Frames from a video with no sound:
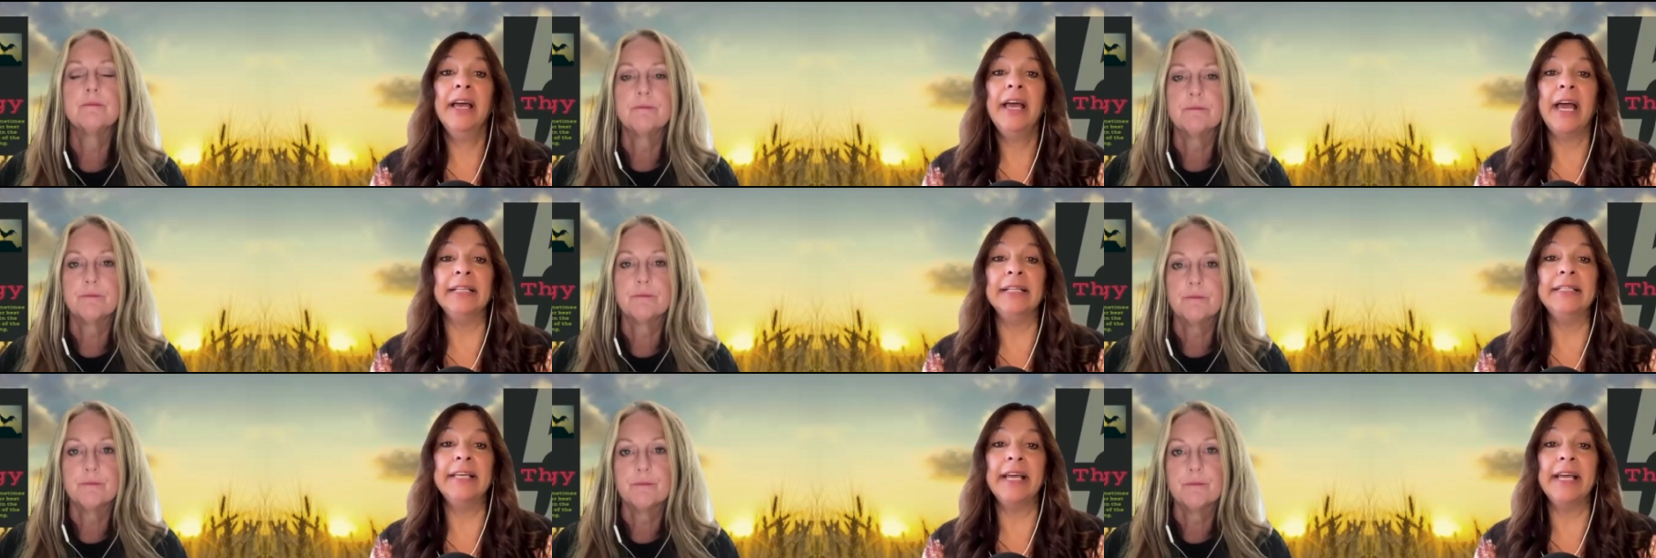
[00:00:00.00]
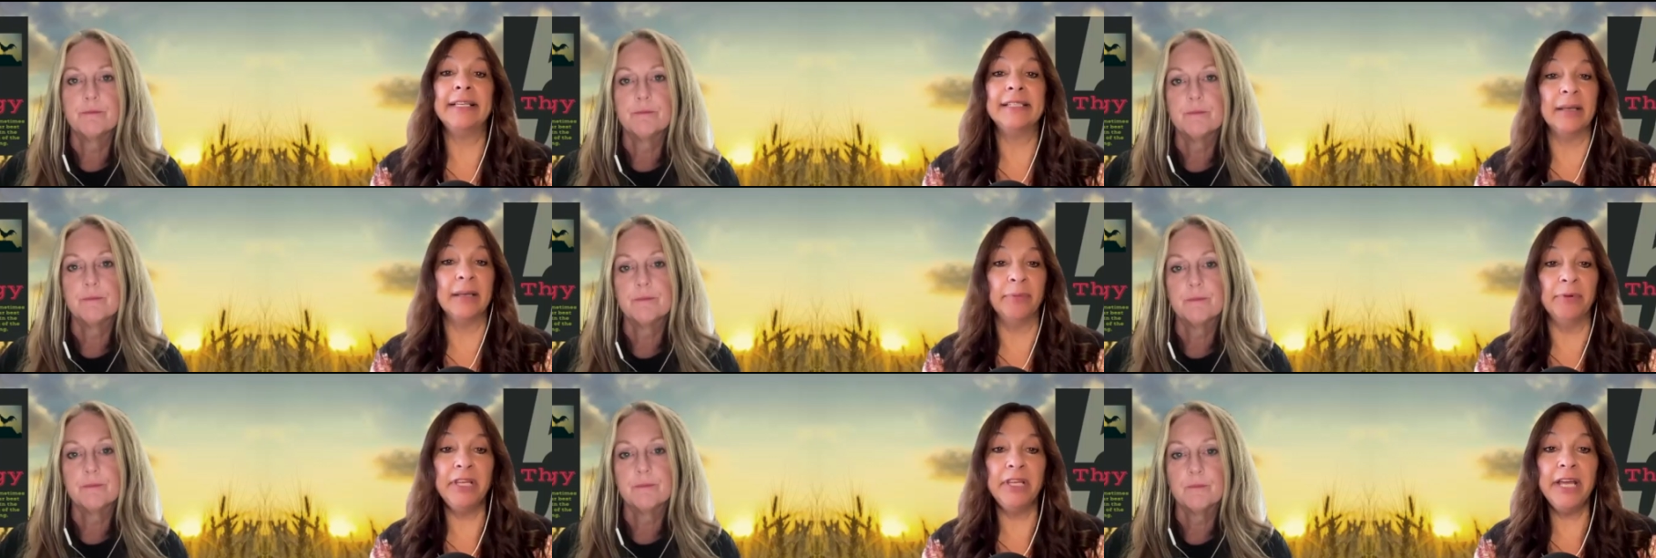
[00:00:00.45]
Speaker 1: and take
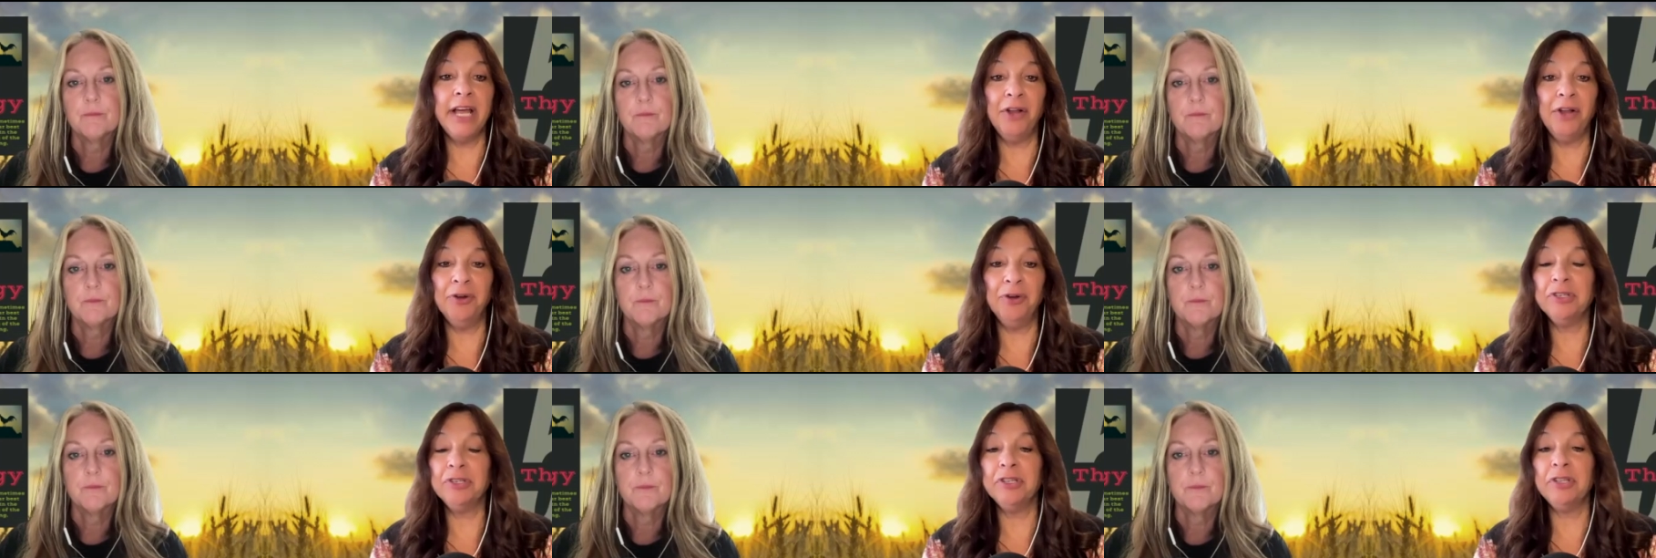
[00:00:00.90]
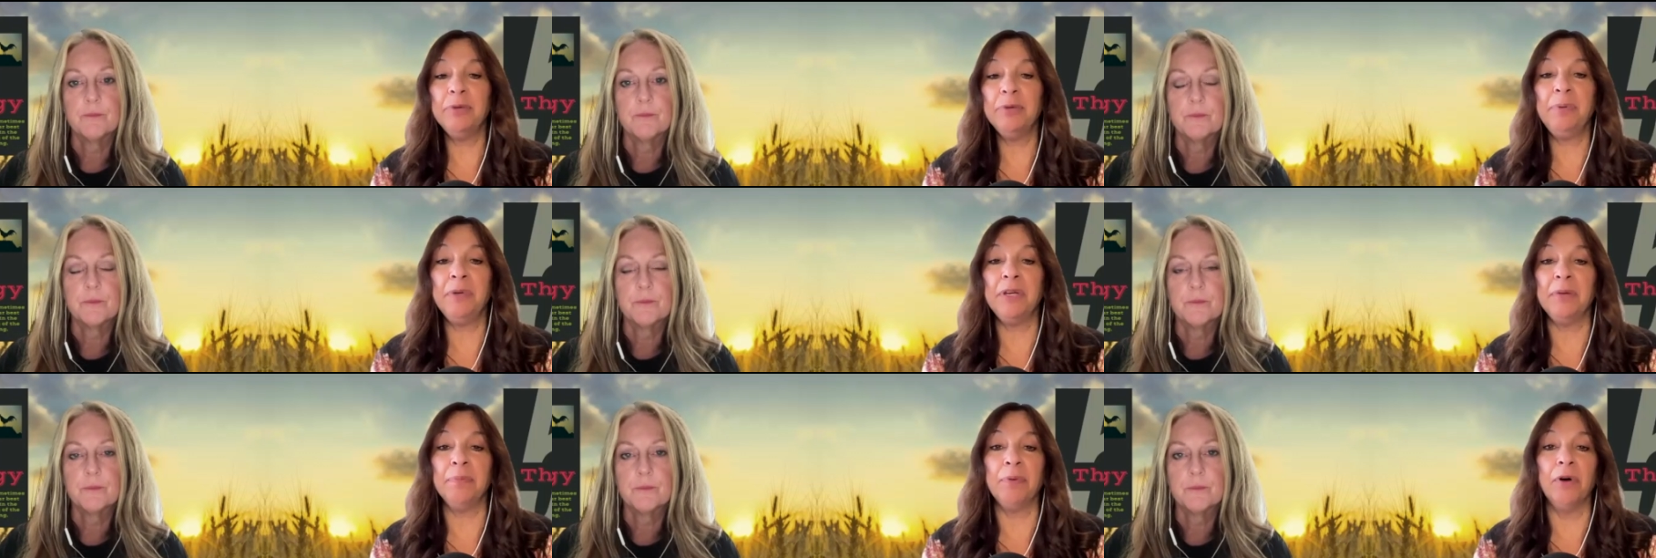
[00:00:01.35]
some of the elders of the
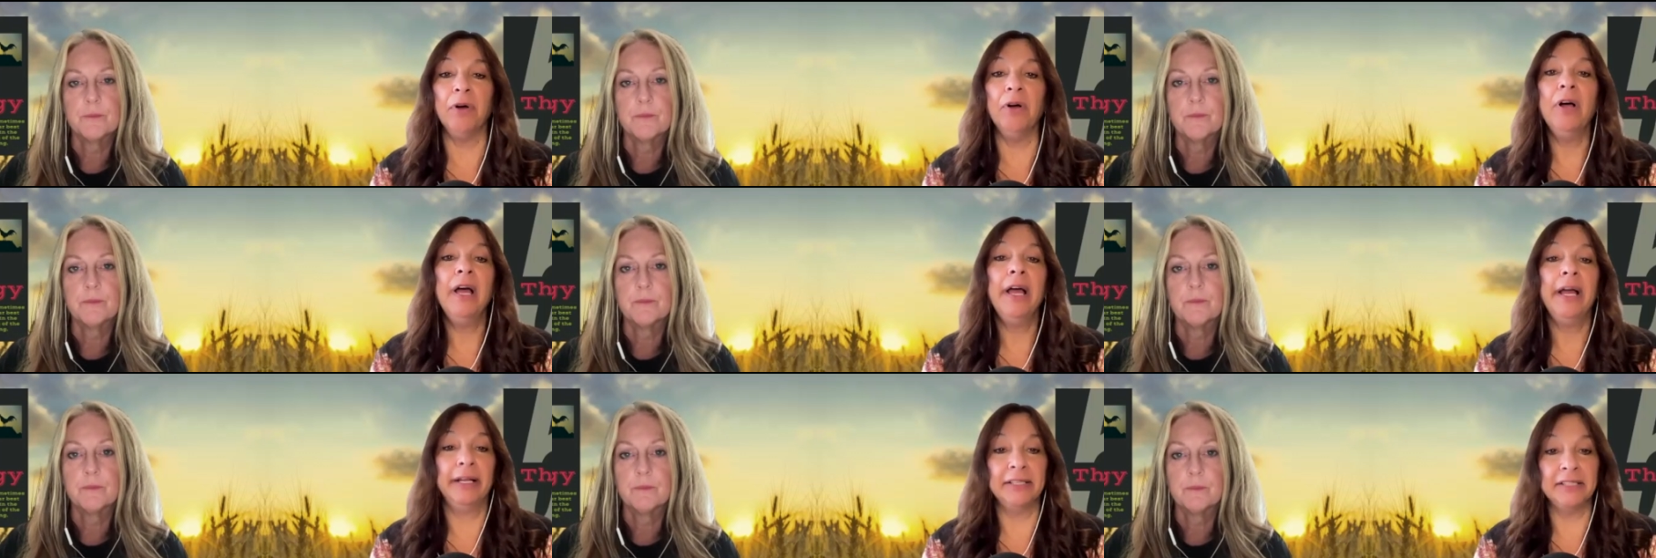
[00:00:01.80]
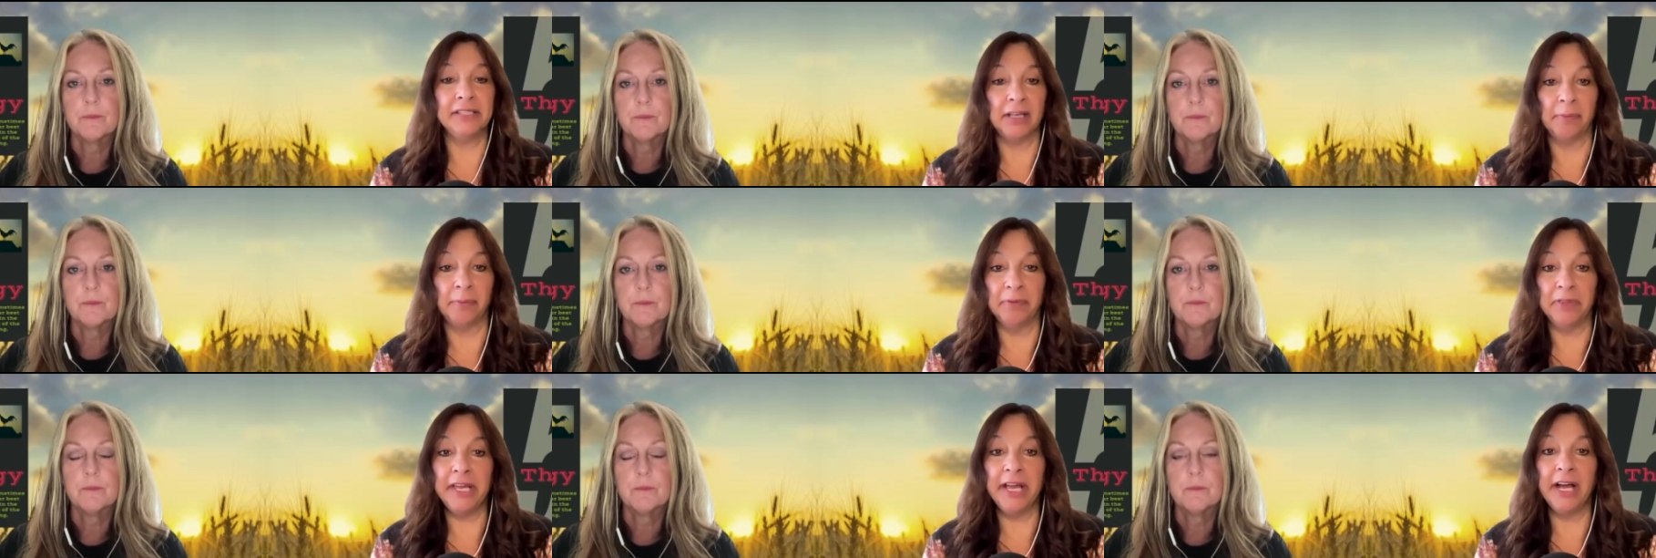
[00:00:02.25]
people and
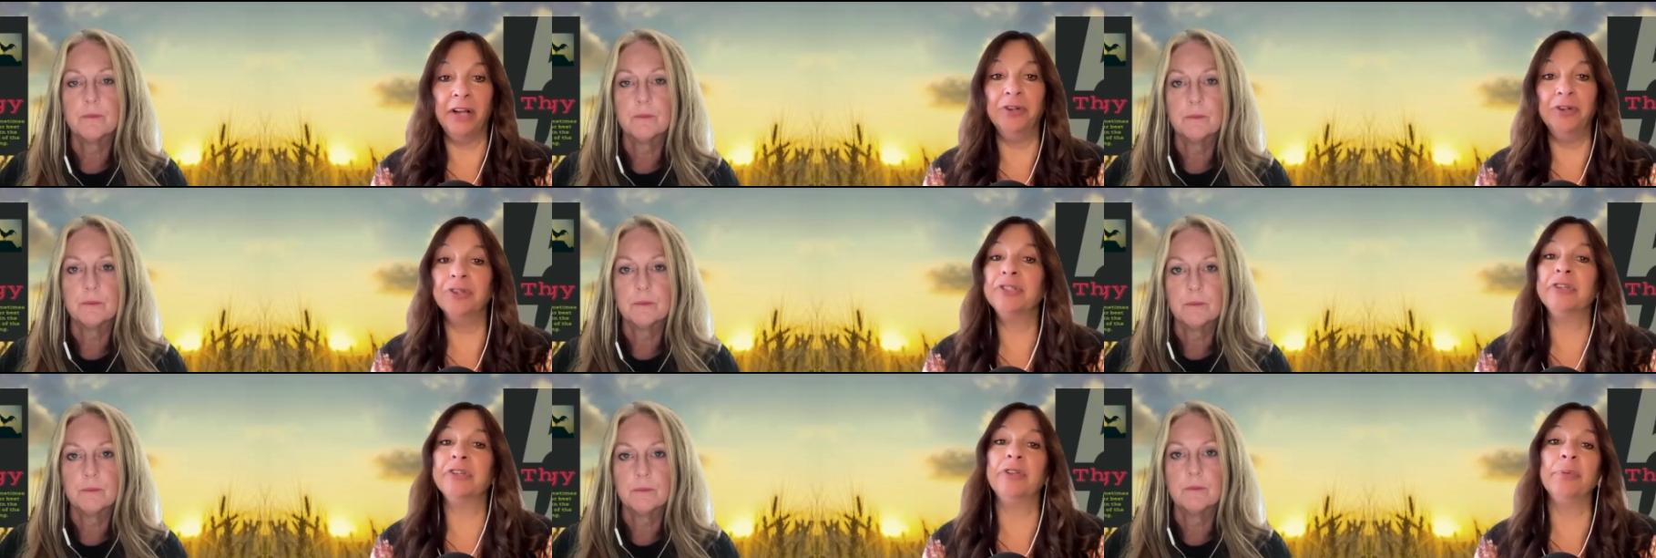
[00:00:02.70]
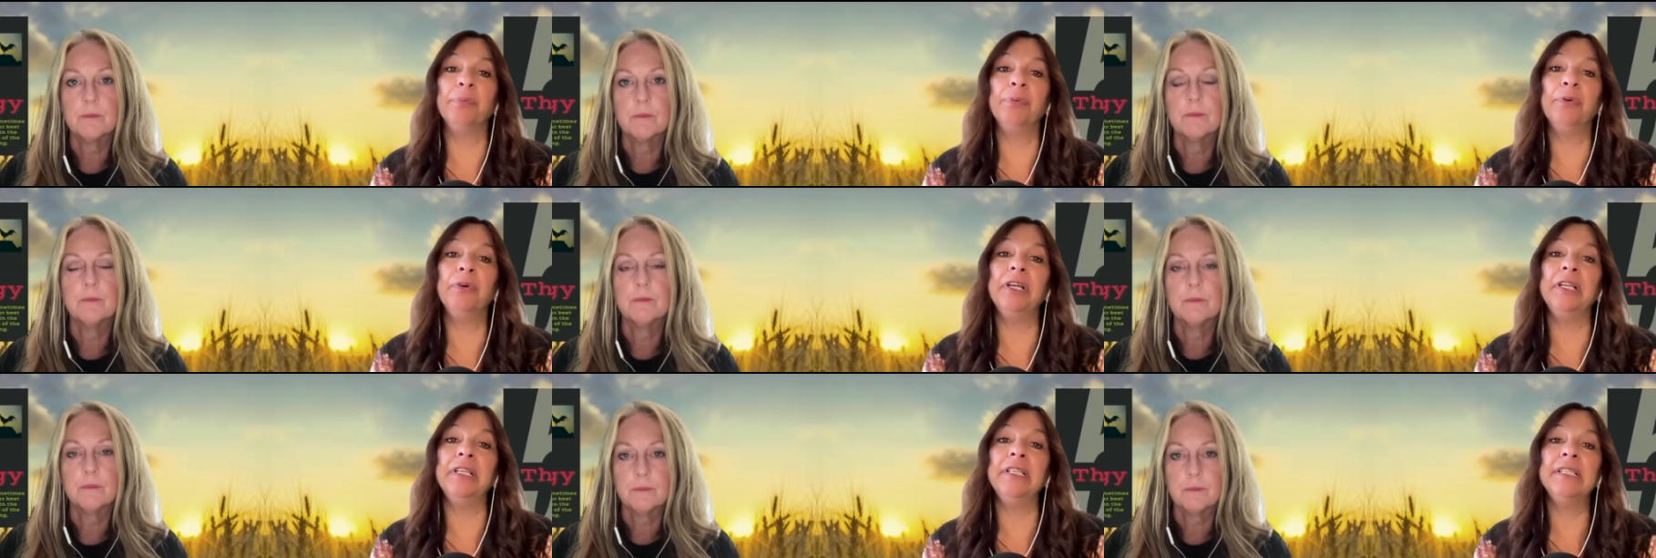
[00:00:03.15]
some of the elders of the
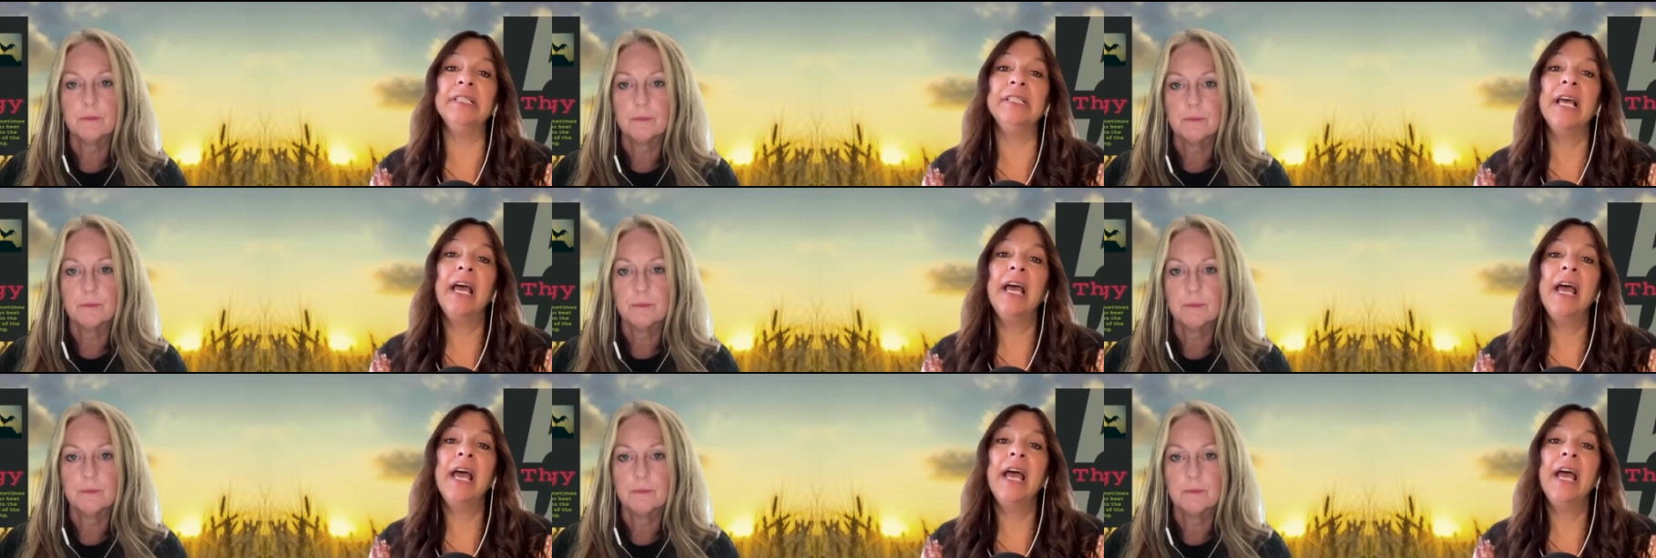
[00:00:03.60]
priests